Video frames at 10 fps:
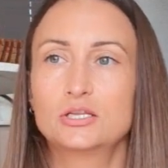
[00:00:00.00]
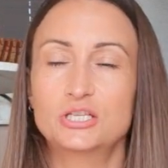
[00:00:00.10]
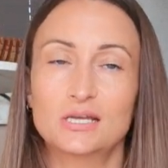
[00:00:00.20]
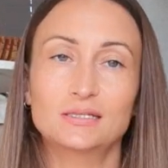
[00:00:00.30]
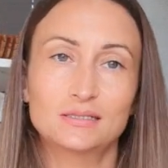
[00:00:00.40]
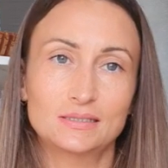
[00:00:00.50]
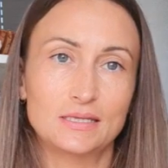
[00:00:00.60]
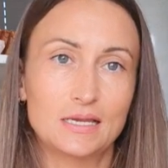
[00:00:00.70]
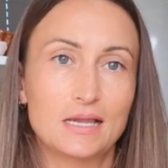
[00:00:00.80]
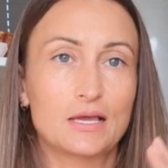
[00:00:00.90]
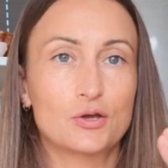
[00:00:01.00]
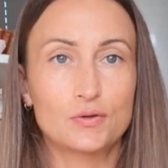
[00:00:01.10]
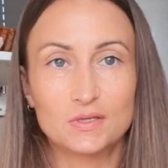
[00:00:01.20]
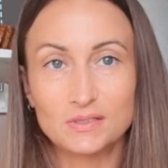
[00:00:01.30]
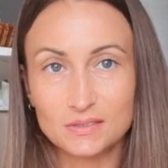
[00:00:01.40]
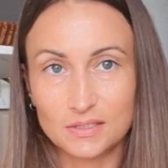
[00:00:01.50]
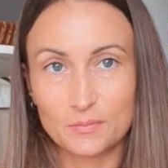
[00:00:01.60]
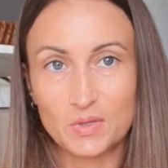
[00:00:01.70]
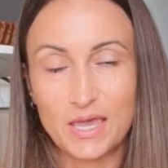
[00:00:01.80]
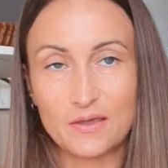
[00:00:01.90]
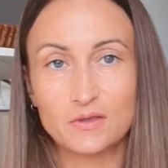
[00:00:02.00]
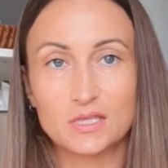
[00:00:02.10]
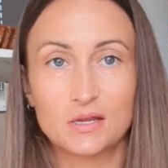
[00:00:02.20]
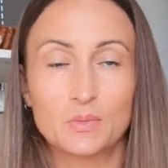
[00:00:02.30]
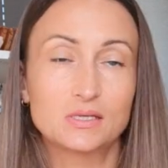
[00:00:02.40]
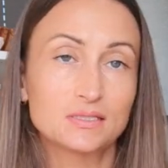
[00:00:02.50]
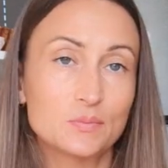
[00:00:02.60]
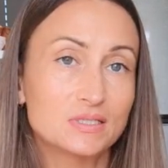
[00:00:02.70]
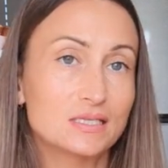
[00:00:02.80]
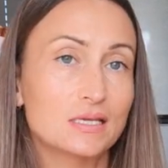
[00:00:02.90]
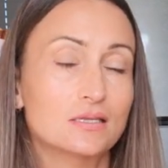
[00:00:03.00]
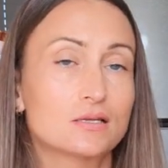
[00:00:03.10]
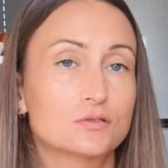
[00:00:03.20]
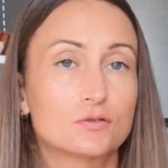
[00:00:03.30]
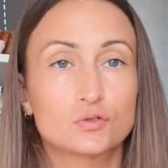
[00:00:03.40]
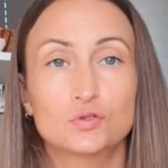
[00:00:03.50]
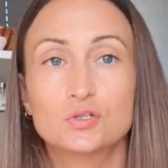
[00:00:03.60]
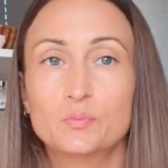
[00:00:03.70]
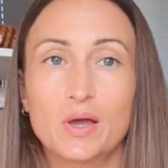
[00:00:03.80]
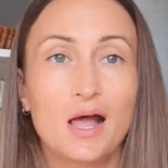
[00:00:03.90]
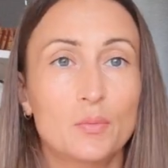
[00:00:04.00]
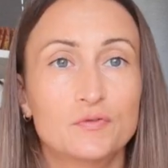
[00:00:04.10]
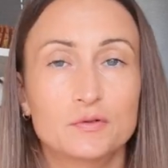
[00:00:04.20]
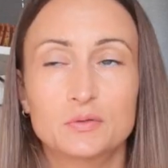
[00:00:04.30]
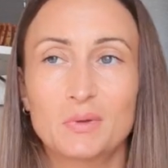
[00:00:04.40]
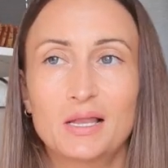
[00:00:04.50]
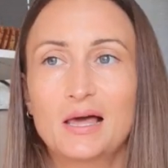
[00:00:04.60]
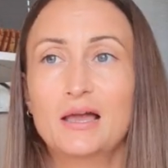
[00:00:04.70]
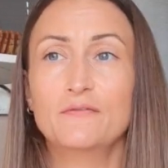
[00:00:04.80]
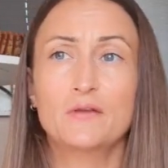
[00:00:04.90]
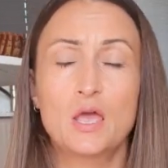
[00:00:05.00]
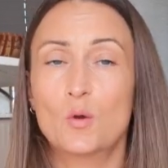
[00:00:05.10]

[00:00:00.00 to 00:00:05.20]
Just see like, oh, this is the behavior that I'm exhibiting that is not super helpful in my life,